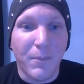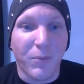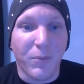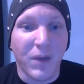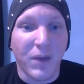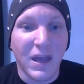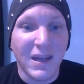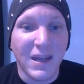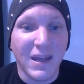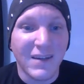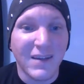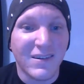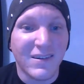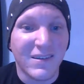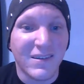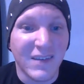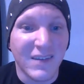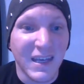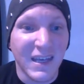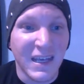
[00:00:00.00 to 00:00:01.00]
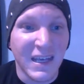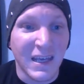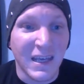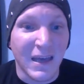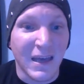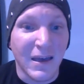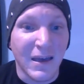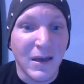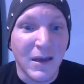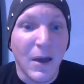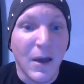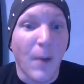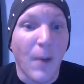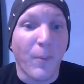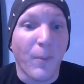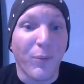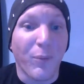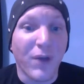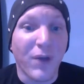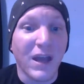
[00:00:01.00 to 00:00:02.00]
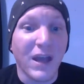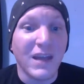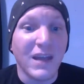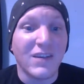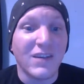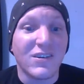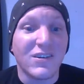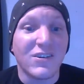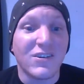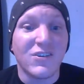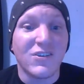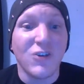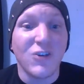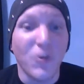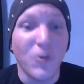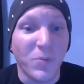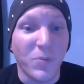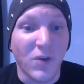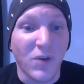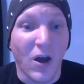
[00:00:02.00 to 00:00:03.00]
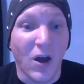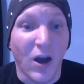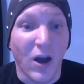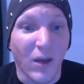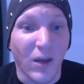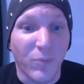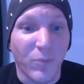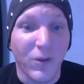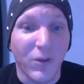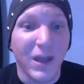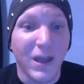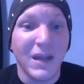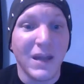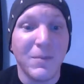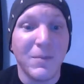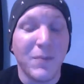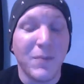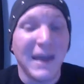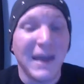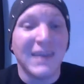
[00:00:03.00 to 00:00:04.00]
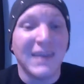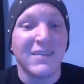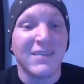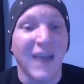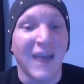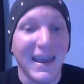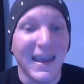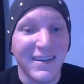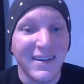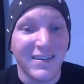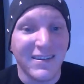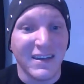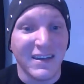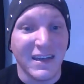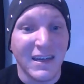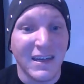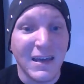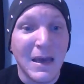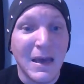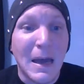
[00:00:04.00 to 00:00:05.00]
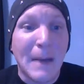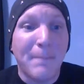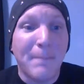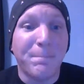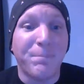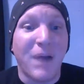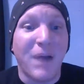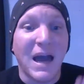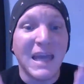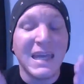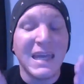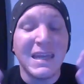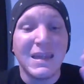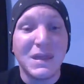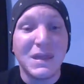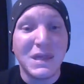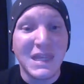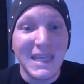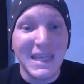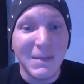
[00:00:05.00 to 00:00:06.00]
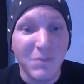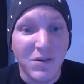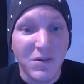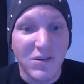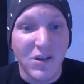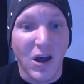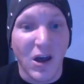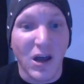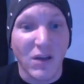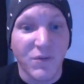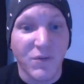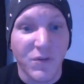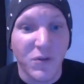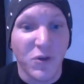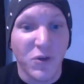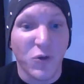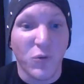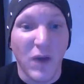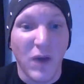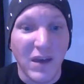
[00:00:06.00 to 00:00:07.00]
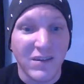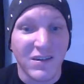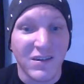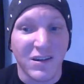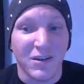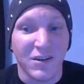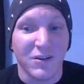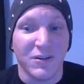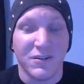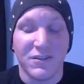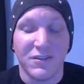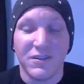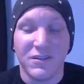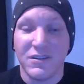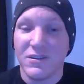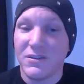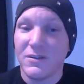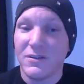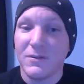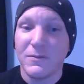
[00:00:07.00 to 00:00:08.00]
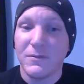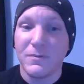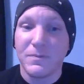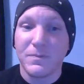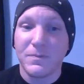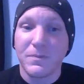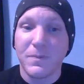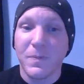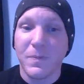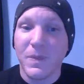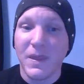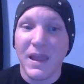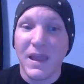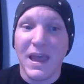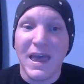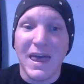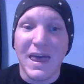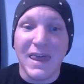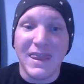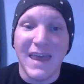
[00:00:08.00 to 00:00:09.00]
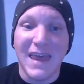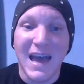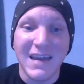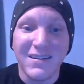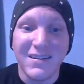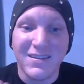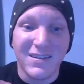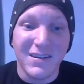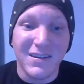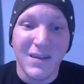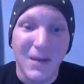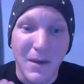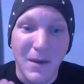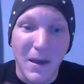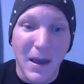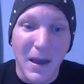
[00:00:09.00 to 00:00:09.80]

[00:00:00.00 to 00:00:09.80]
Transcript: Bringing in Sting. Bringing in Snoop Dogg. Bringing in Mike Tyson. Buying theme songs for their wrestlers. That's